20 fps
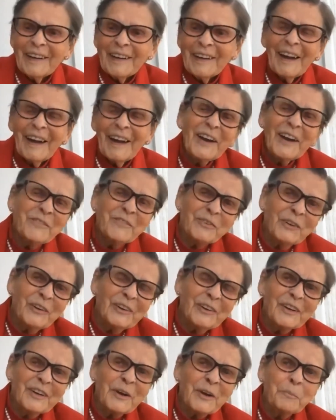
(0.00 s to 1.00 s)
And I
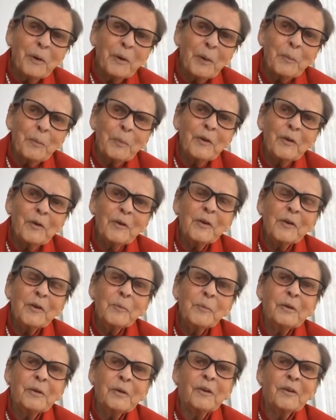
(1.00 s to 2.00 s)
felt like a
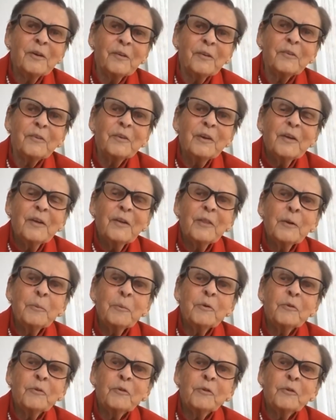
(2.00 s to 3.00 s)
barbarian because they
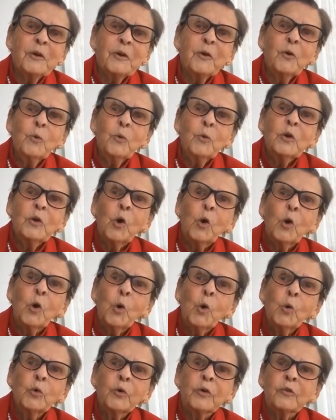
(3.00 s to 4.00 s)
were saying, go in
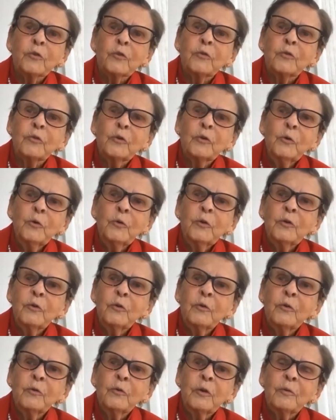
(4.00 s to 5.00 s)
wholeness, go
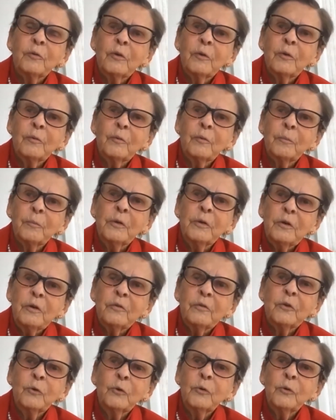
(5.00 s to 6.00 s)
in
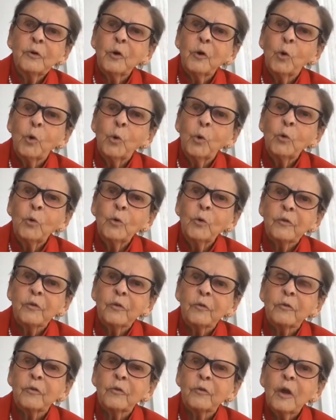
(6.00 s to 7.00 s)
peace, go in
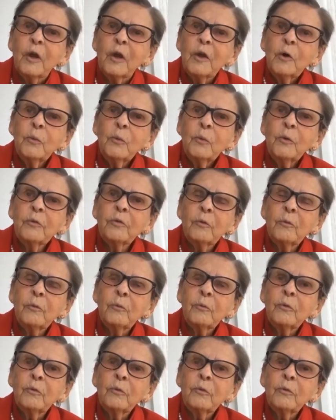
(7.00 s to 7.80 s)
wholeness with